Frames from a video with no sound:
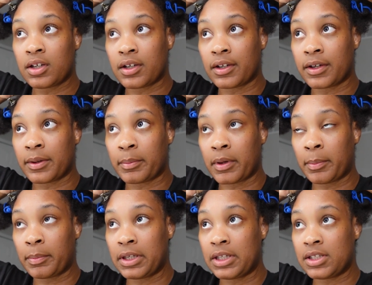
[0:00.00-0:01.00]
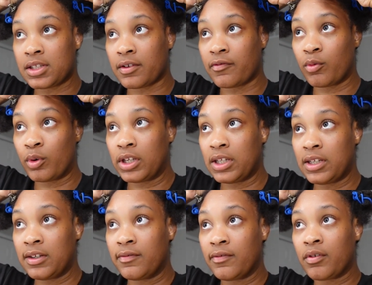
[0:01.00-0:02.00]
Um, a piece of
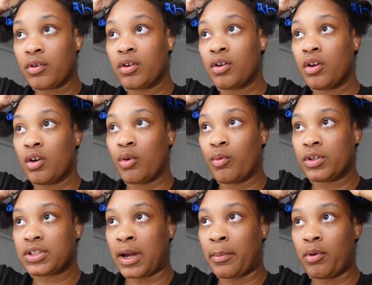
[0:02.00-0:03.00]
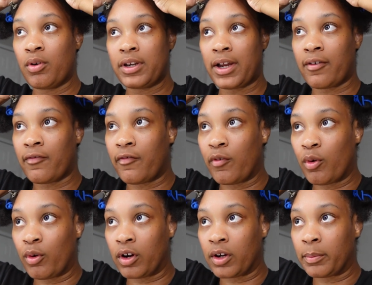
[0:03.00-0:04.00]
weave, which I pulled out
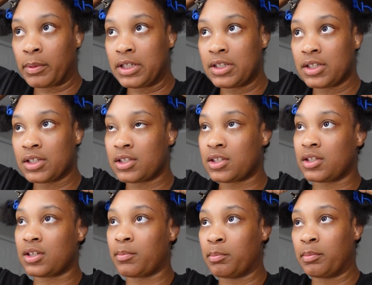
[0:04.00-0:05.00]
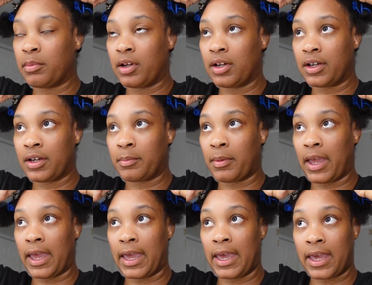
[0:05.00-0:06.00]
four pieces to um,
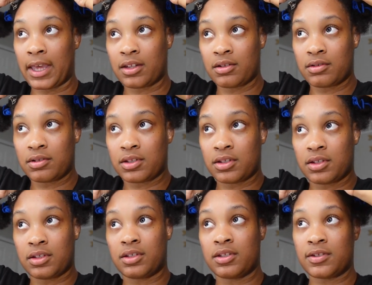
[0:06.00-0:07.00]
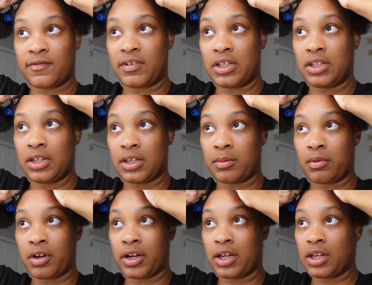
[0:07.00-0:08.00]
add to this feed-in
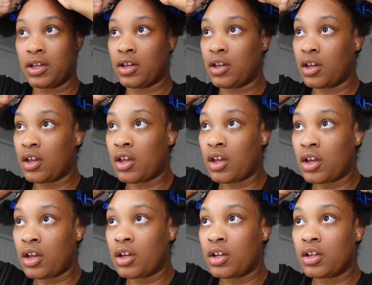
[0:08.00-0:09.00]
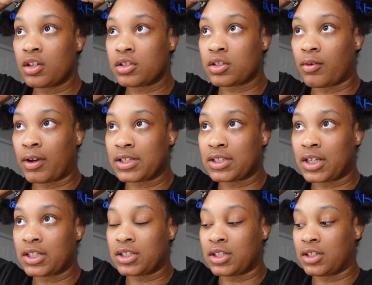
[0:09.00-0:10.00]
braid. So I
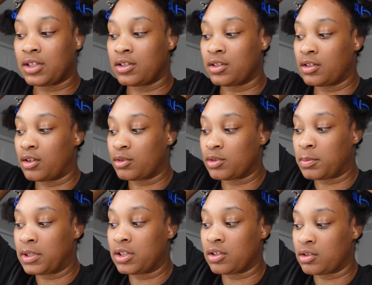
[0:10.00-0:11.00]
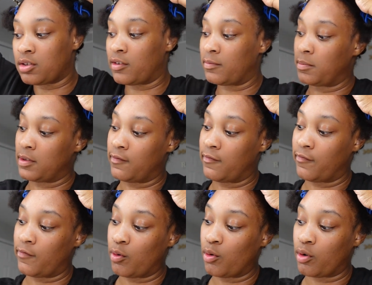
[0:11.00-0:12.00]
sectioned those pieces off
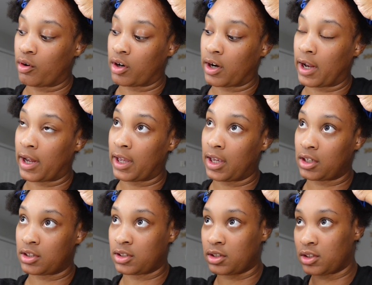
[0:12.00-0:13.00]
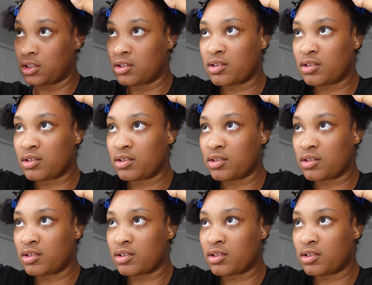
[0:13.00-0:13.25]
before I actually,